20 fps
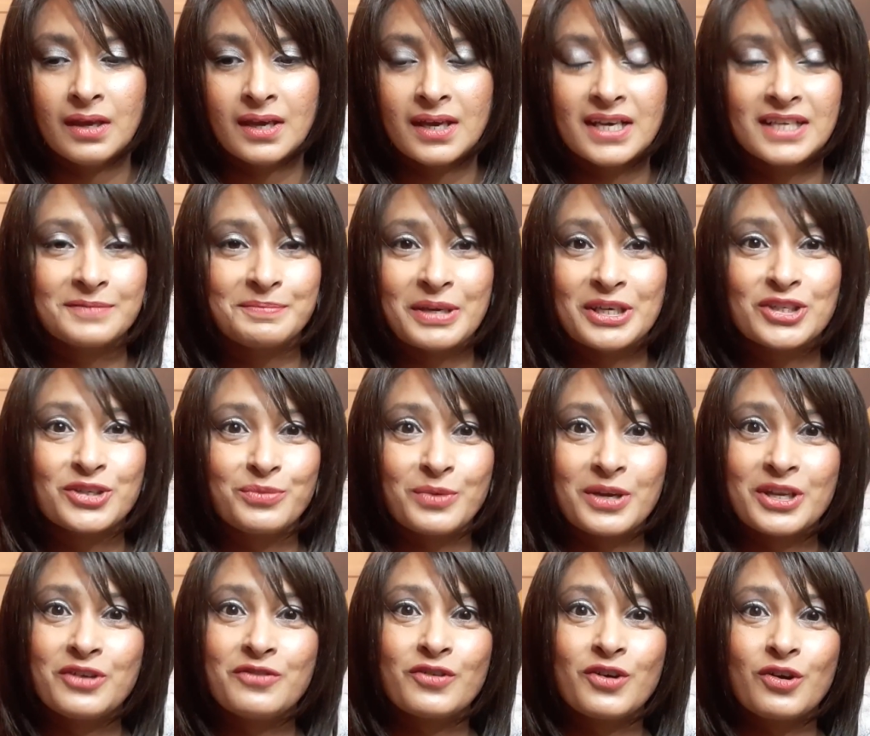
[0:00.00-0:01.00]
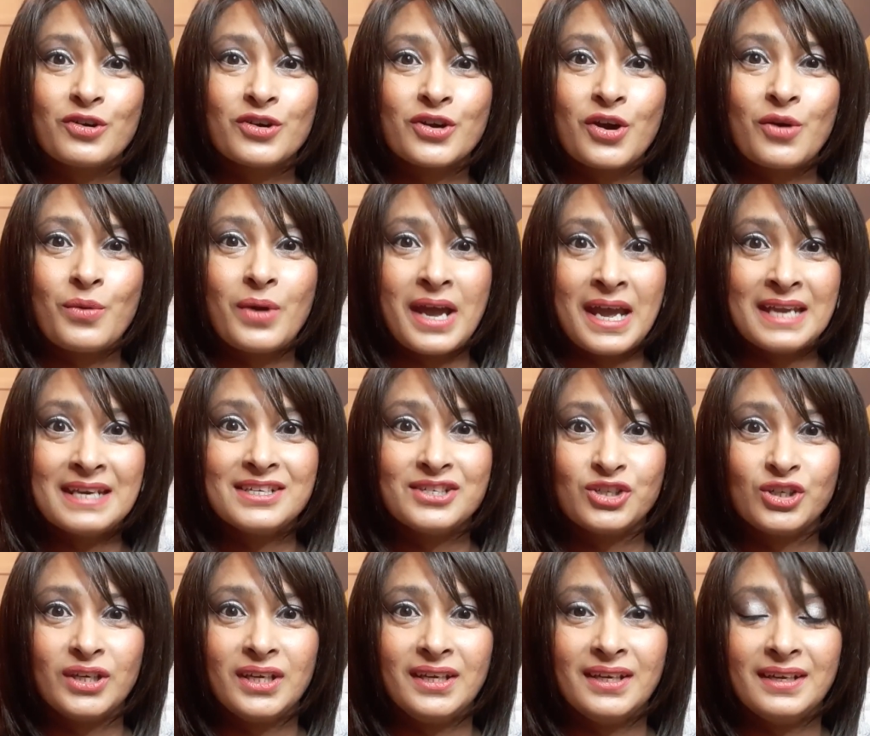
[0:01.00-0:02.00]
especially when you've got no
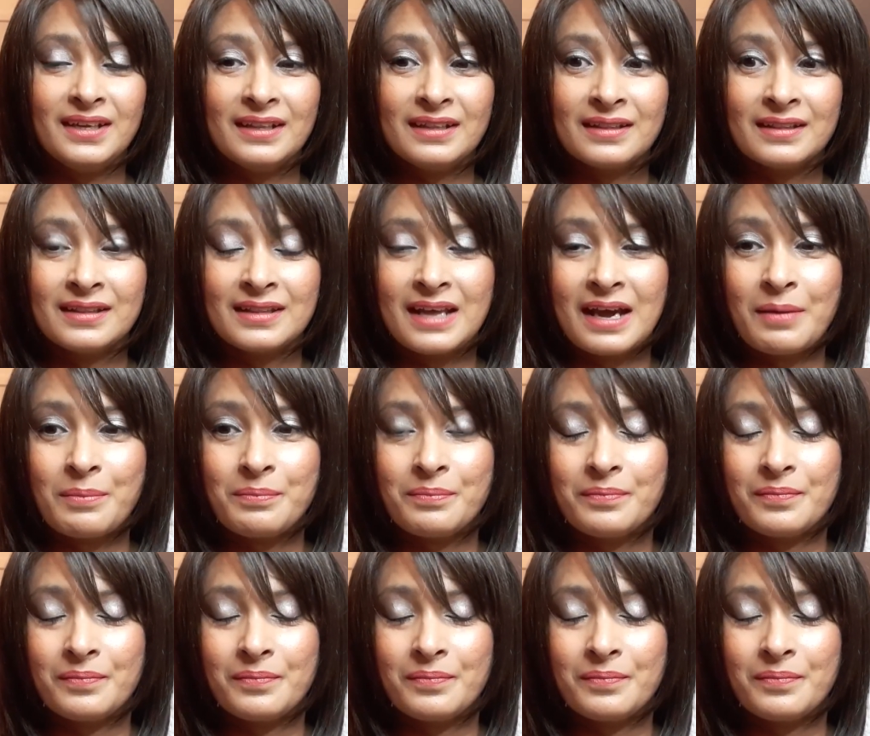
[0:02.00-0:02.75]
energy, that